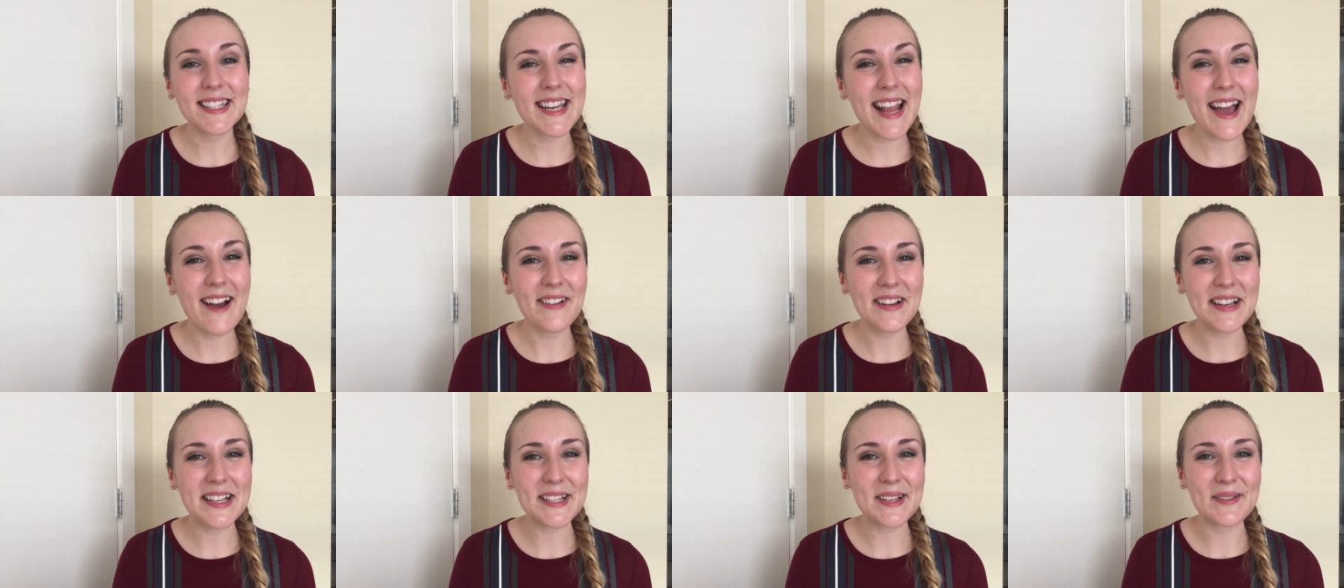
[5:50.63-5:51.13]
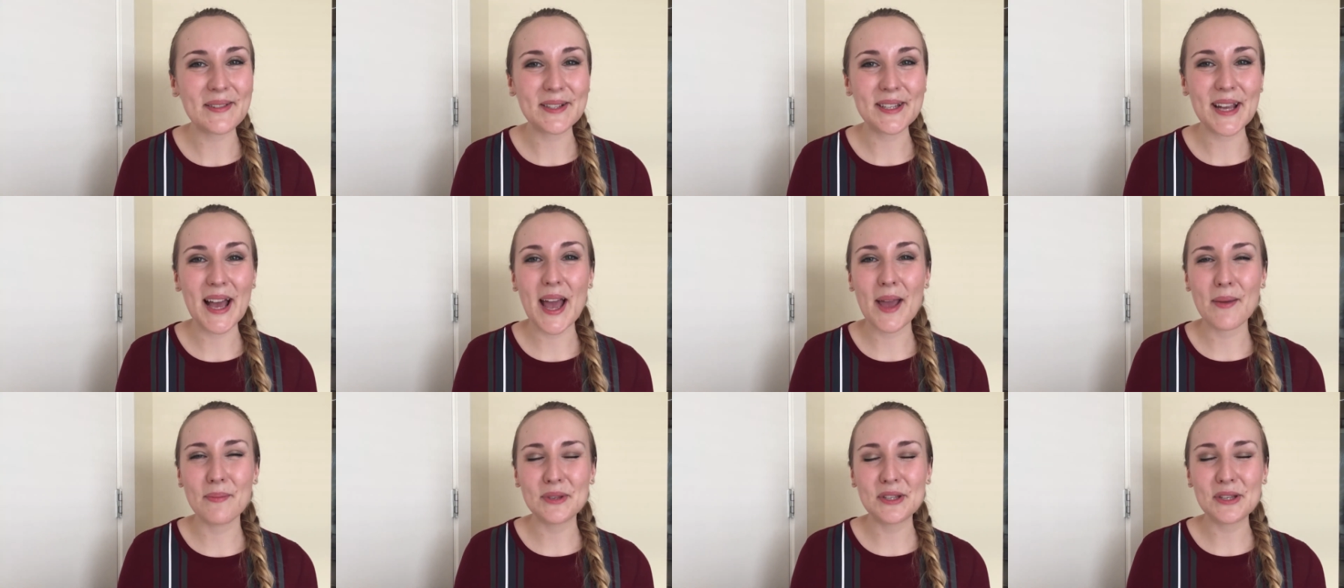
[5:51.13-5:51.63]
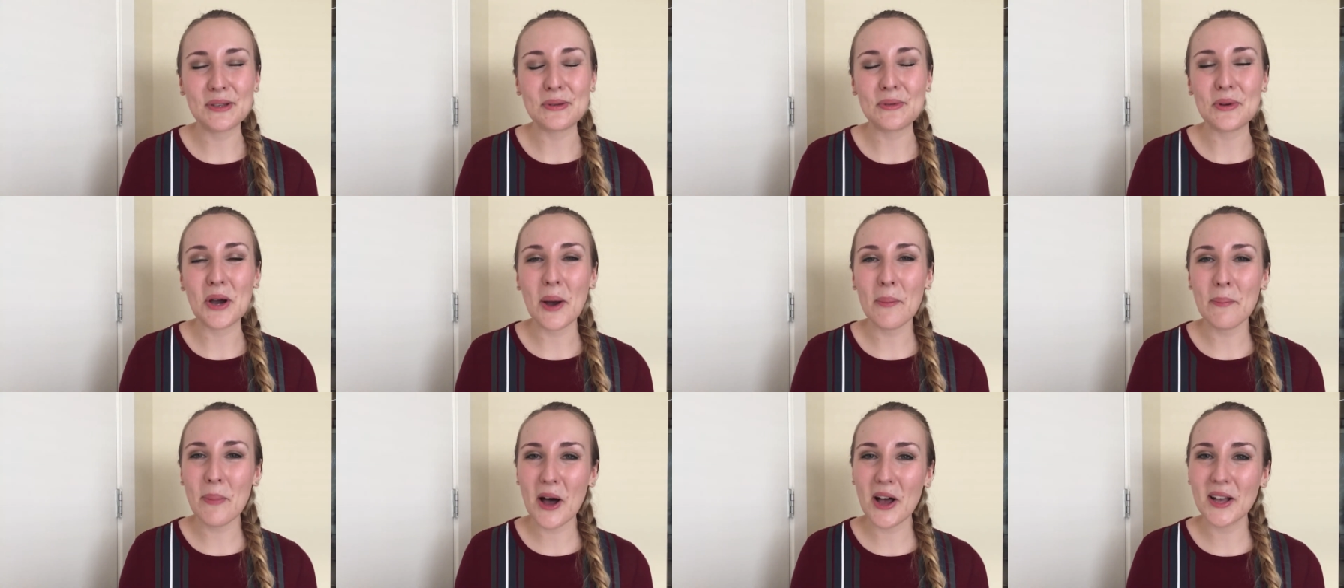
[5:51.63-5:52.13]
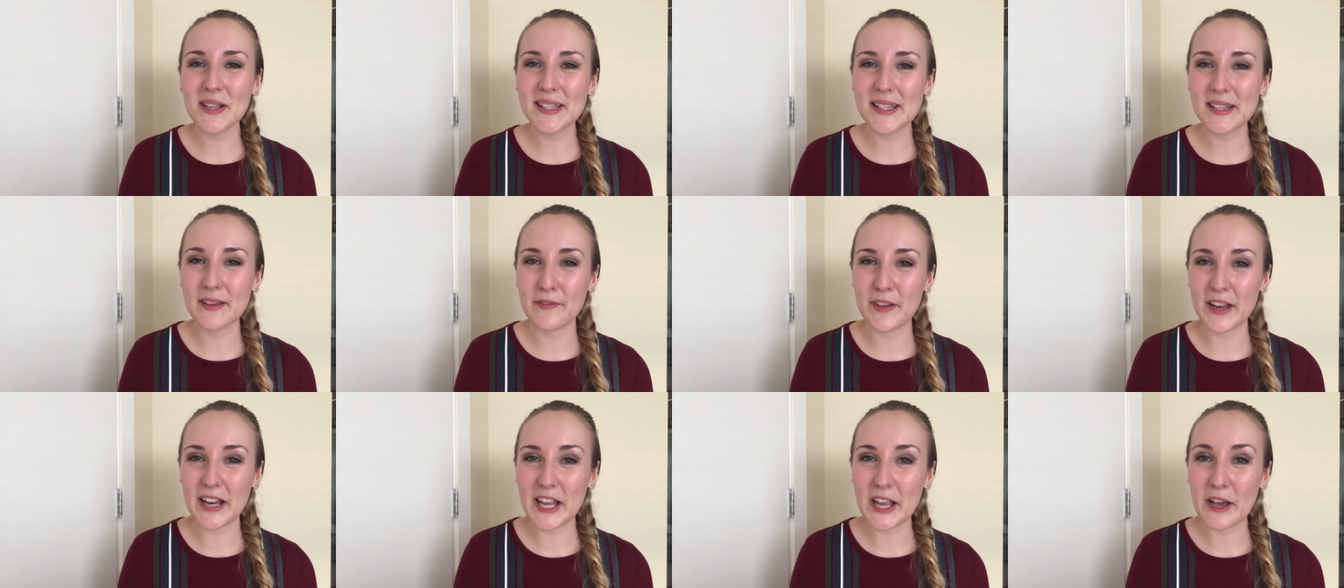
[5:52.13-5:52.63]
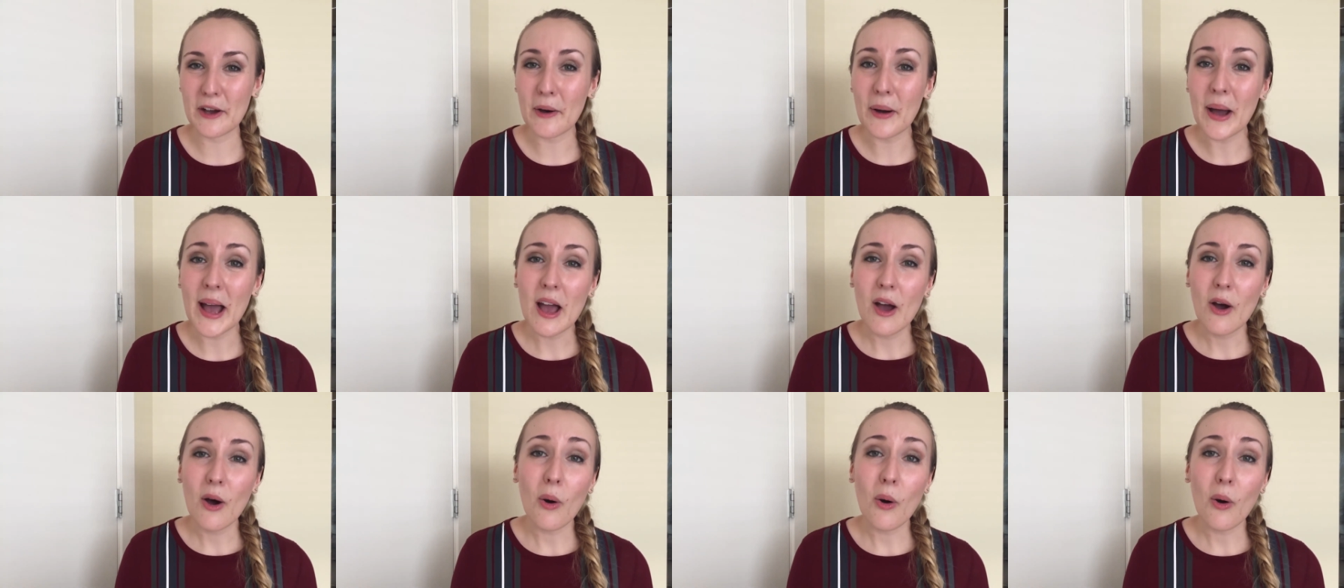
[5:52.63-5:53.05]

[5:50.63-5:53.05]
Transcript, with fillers: now is your time to pause the video